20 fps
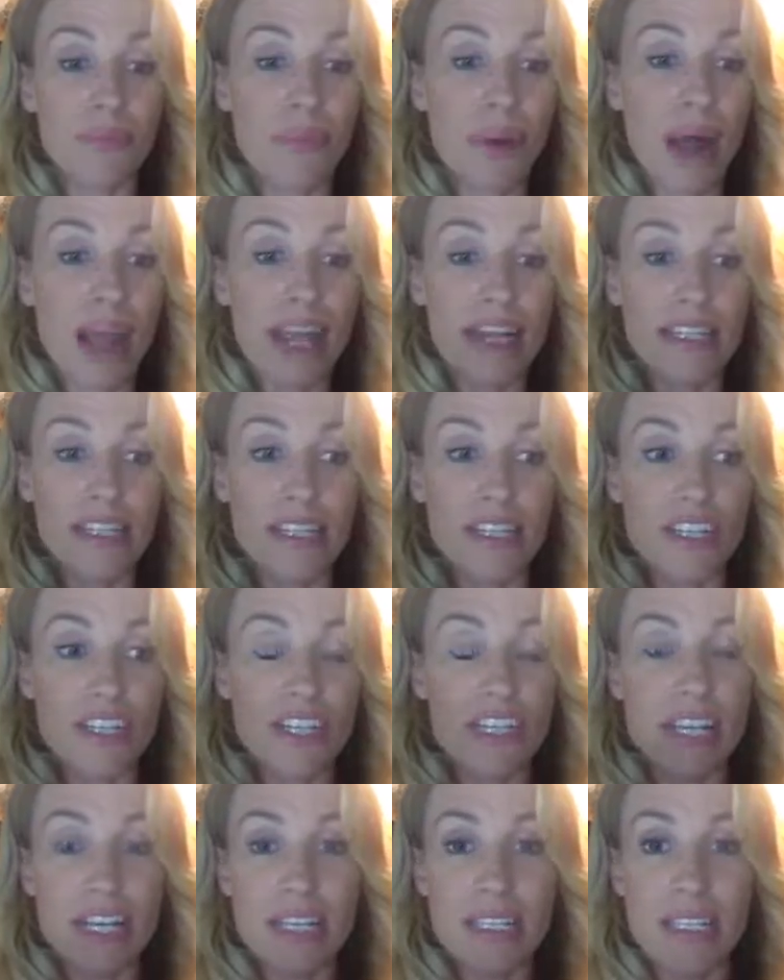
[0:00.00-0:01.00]
brand and
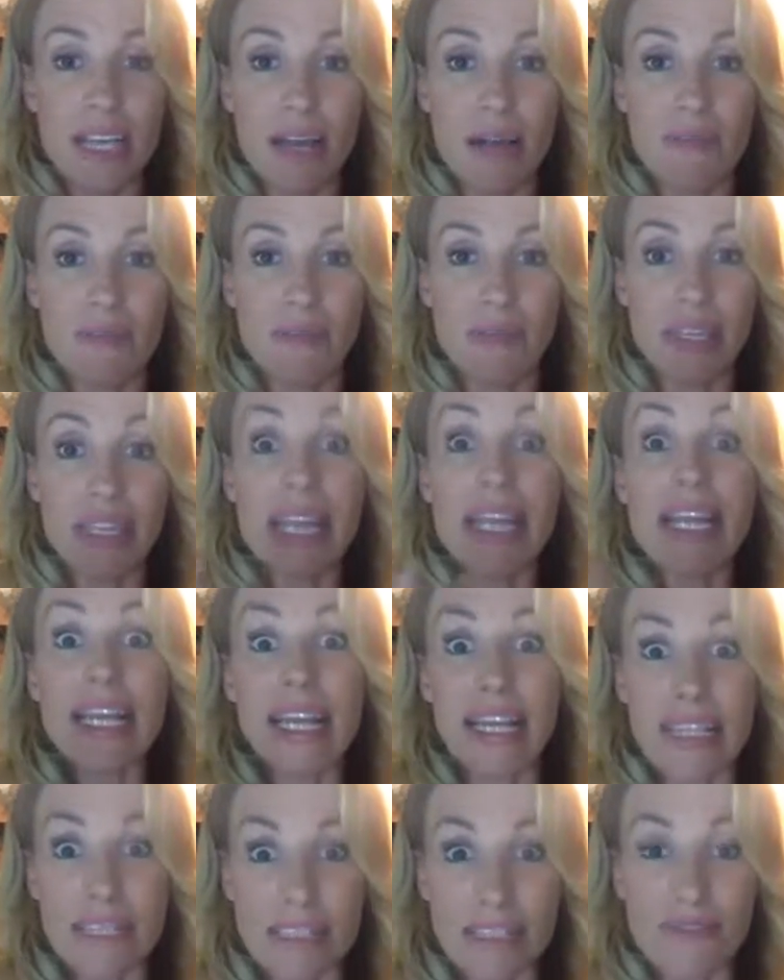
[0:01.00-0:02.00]
she does
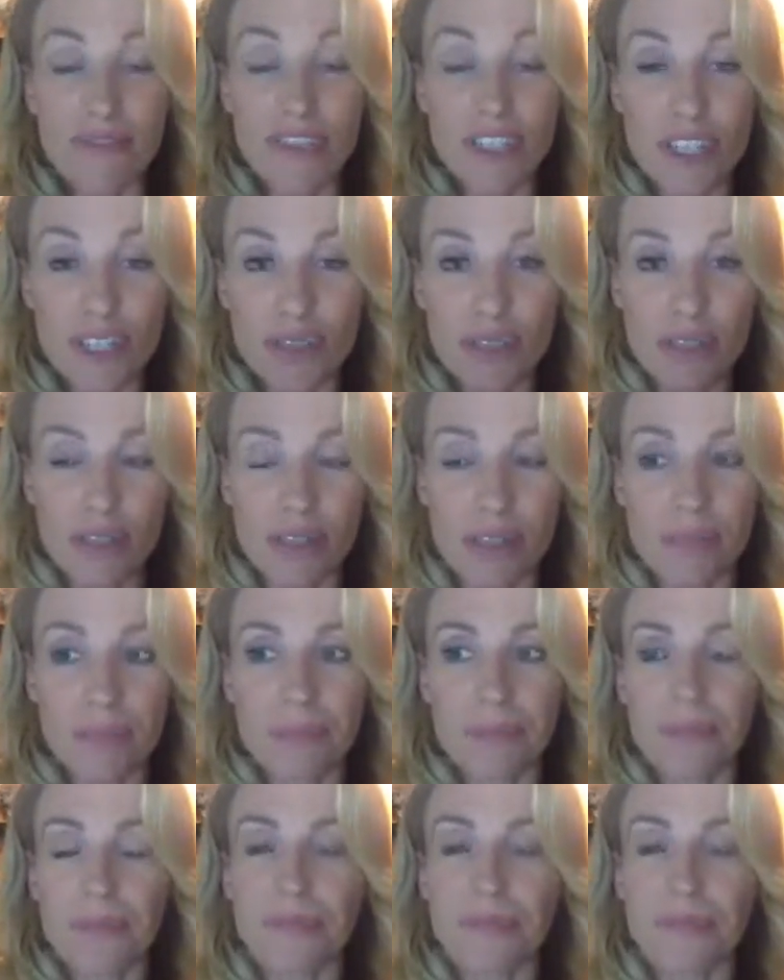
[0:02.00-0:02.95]
leggings for children.